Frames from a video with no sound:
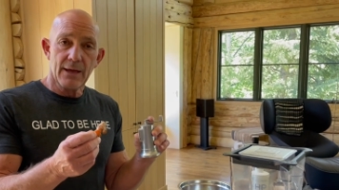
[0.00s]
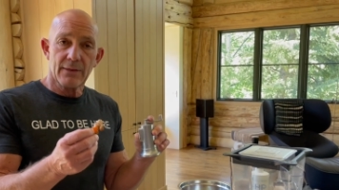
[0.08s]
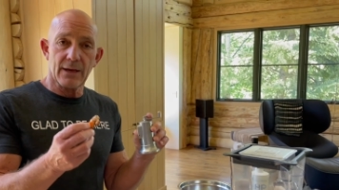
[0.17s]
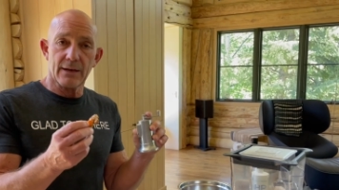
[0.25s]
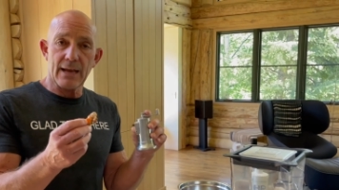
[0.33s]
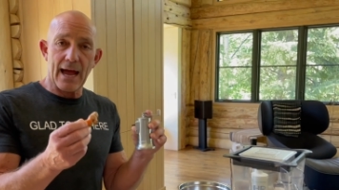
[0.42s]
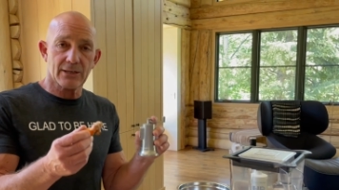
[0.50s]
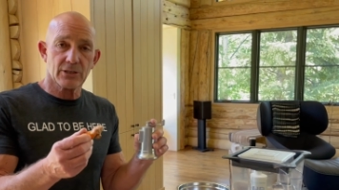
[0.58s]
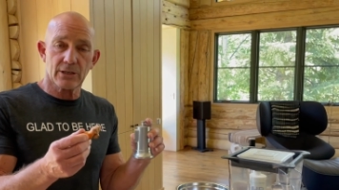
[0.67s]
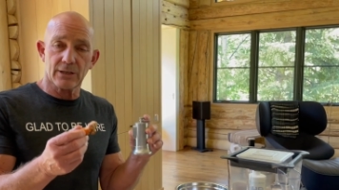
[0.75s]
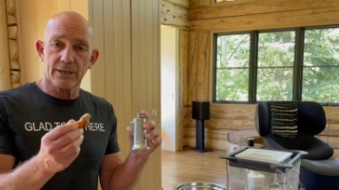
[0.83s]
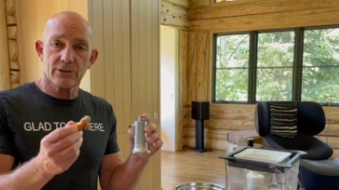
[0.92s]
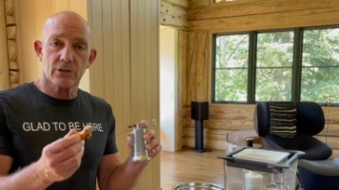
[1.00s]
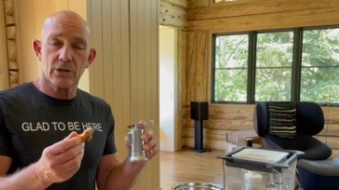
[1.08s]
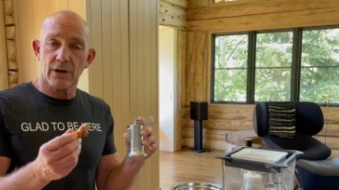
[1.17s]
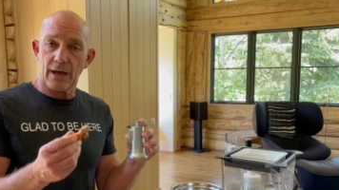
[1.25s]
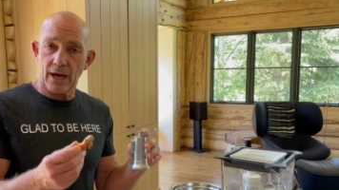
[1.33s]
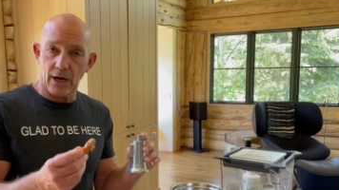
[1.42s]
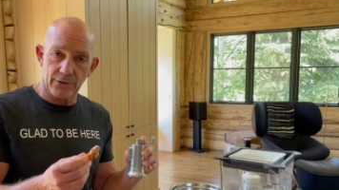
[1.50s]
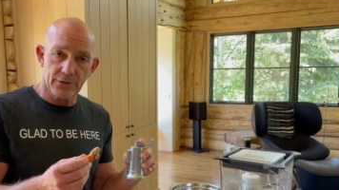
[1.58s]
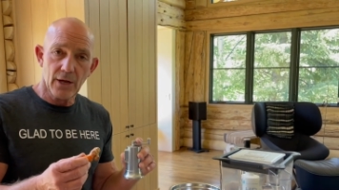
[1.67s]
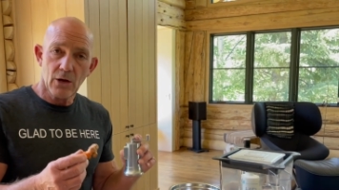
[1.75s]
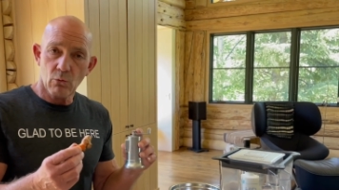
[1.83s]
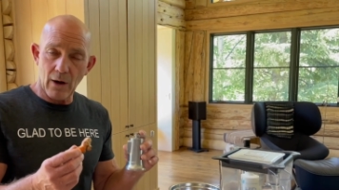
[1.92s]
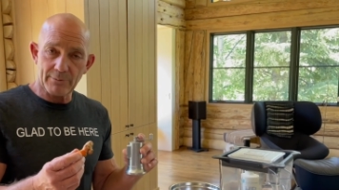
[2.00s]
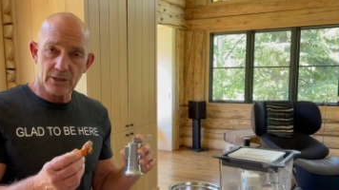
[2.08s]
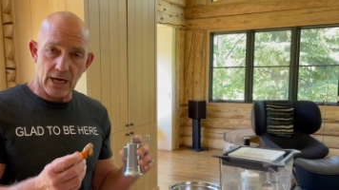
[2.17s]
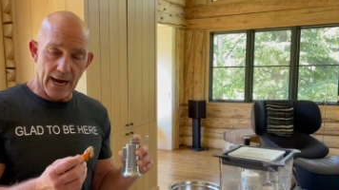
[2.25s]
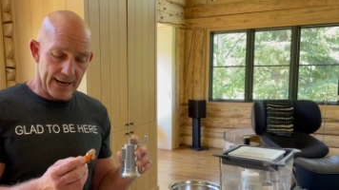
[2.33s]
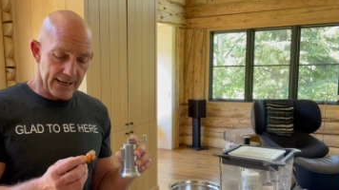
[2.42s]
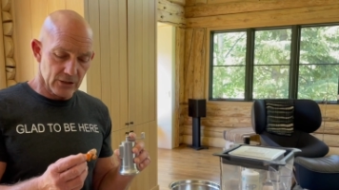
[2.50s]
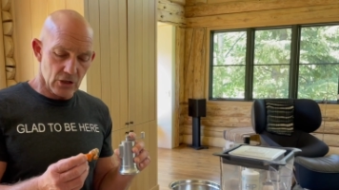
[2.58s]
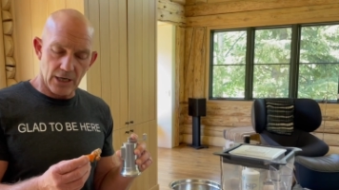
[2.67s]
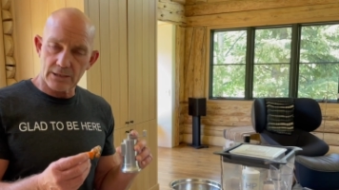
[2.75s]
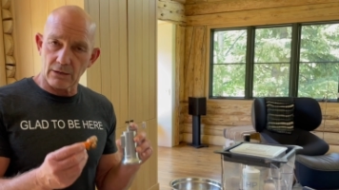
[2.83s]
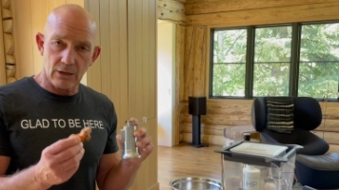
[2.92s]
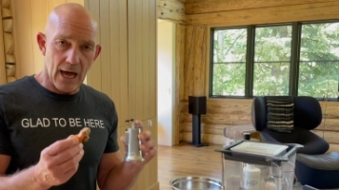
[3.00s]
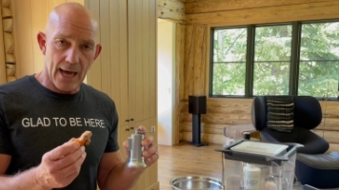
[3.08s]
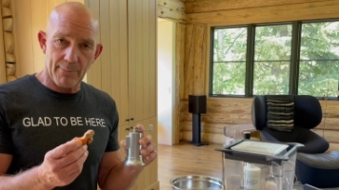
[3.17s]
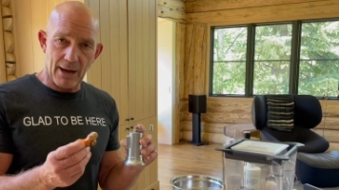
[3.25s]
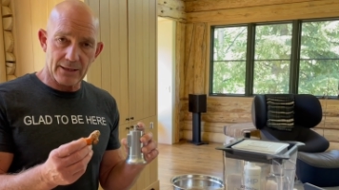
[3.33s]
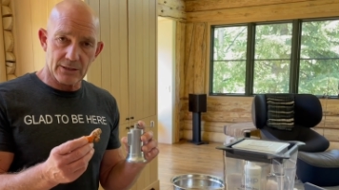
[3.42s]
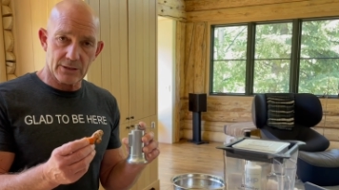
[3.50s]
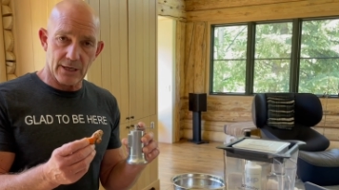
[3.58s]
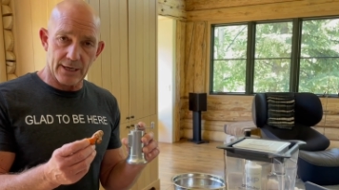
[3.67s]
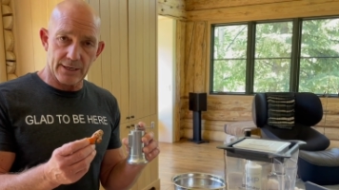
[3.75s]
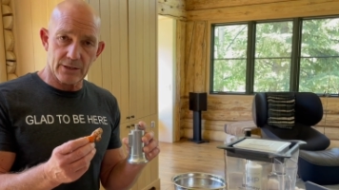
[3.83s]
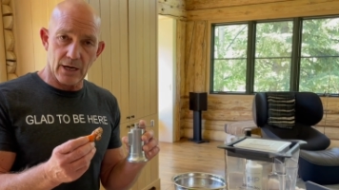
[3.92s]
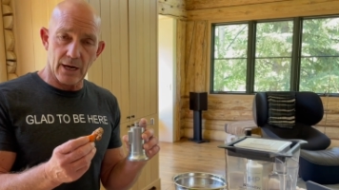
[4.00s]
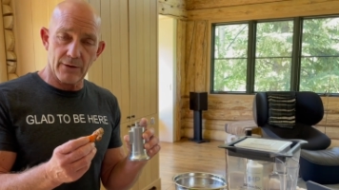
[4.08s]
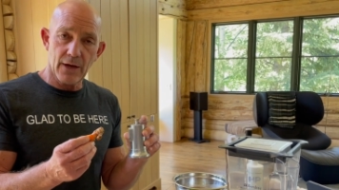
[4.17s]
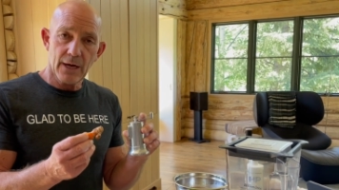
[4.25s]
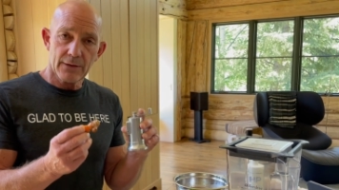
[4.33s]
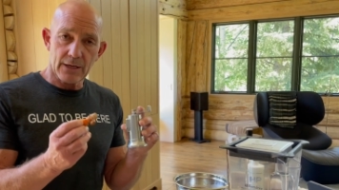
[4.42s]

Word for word: the National Institute of Health website and talks a lot about the studies of